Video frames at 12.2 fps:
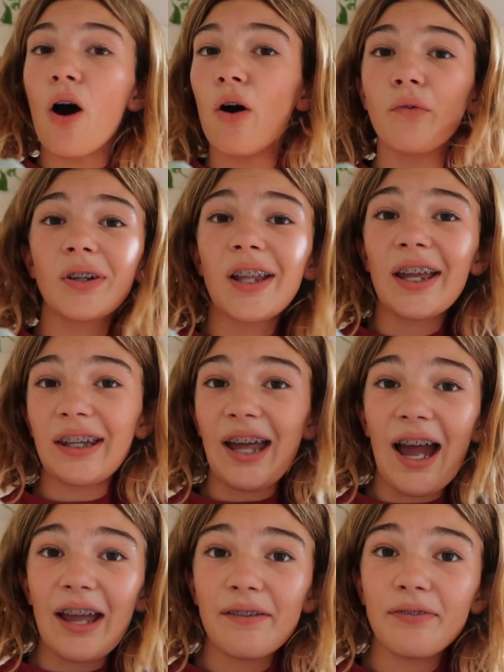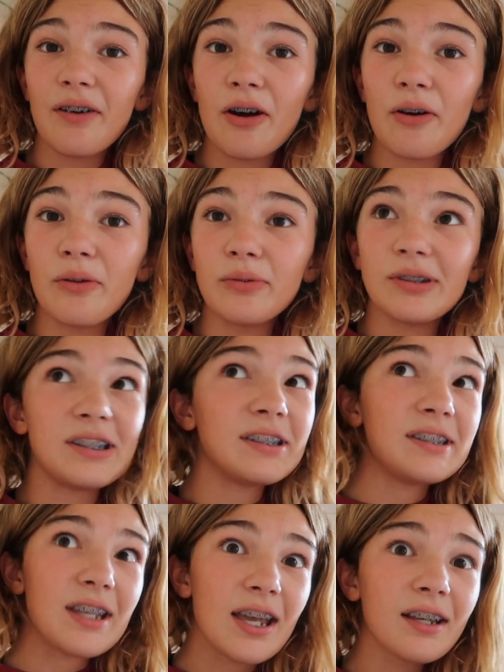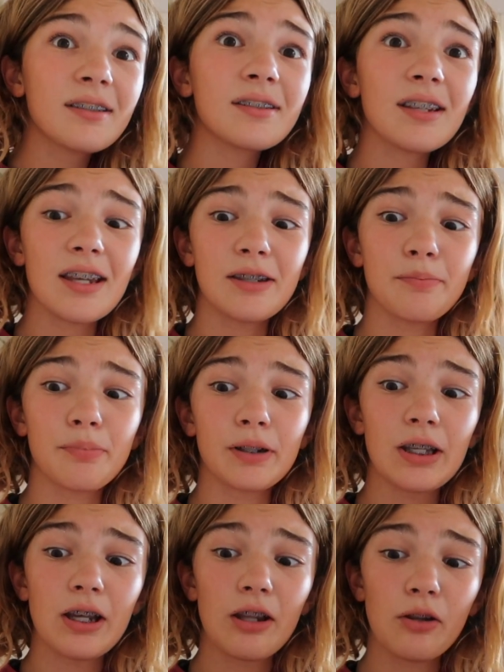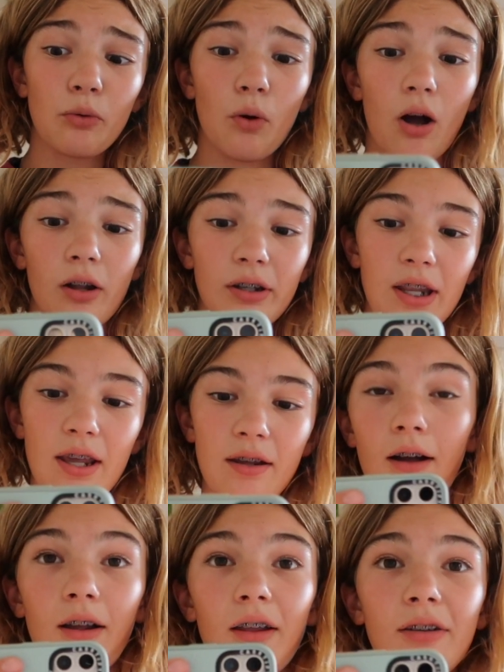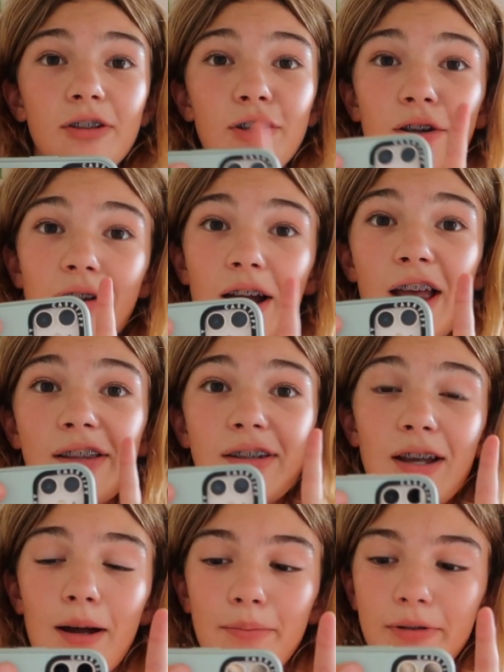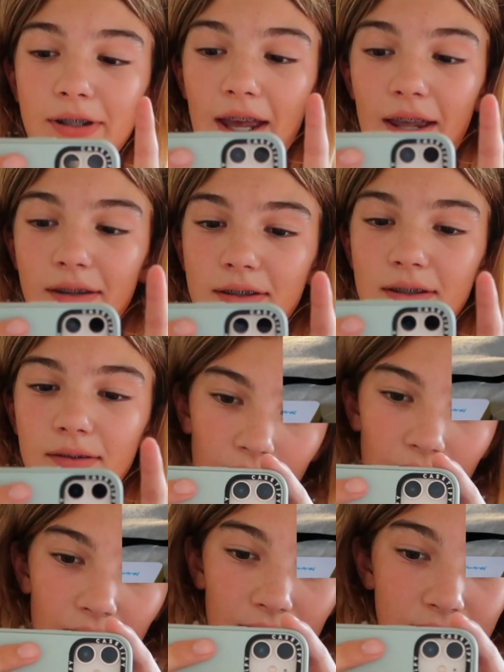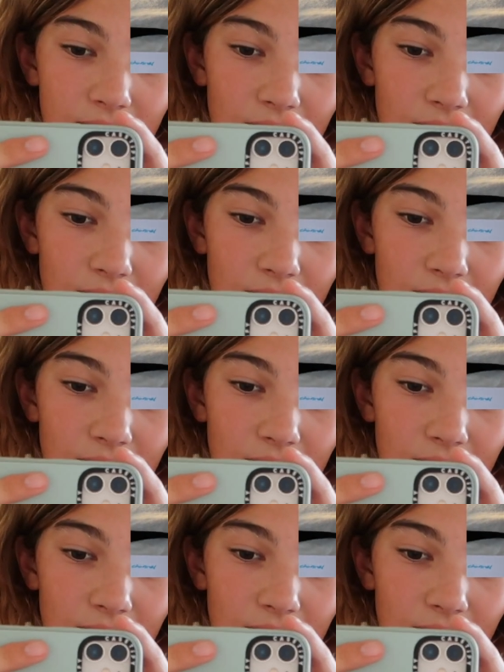over like an iPhone 6 is pretty good quality. I'll show you guys a couple tests. Okay,